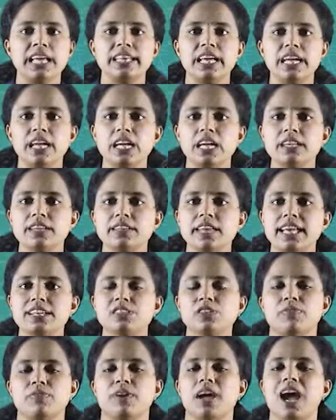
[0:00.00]
in
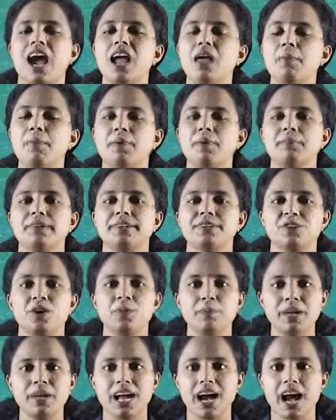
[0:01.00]
case of a
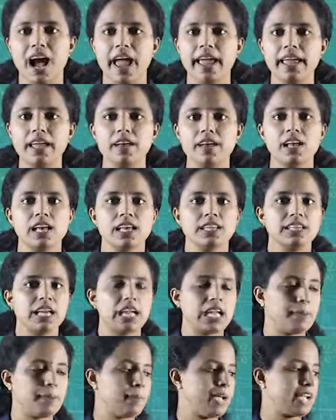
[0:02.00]
hypermetropic eye,
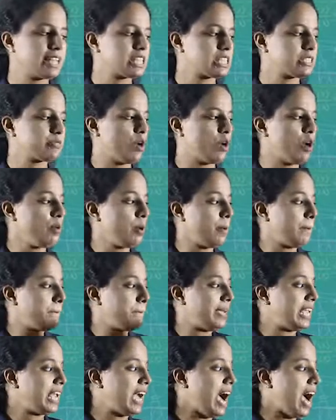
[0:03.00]
the image is formed
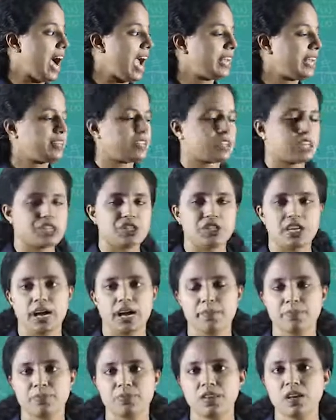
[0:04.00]
behind the
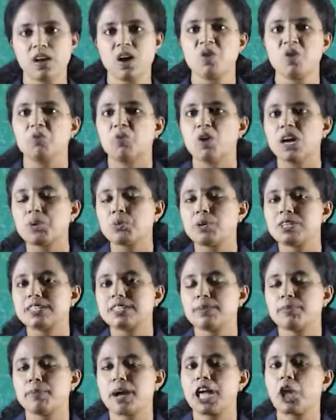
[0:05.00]
retina. What was
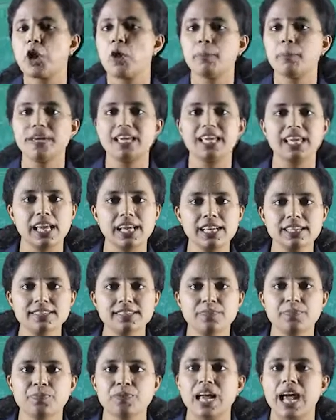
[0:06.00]
the myopic case?
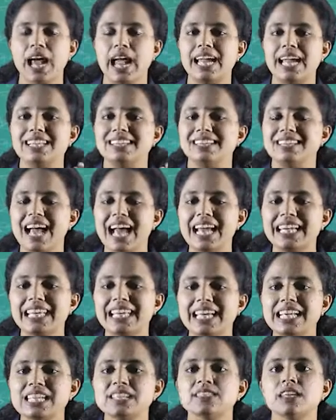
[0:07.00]
In that
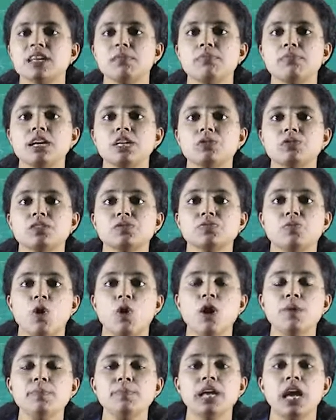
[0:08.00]
case, the image was
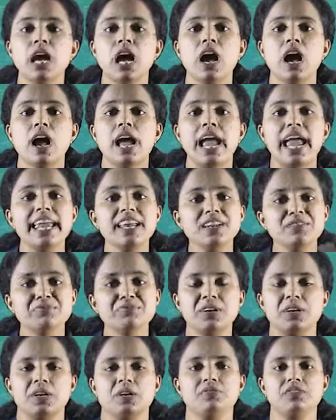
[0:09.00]
formed in
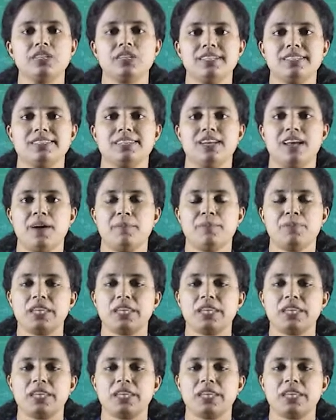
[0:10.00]
front of the retina.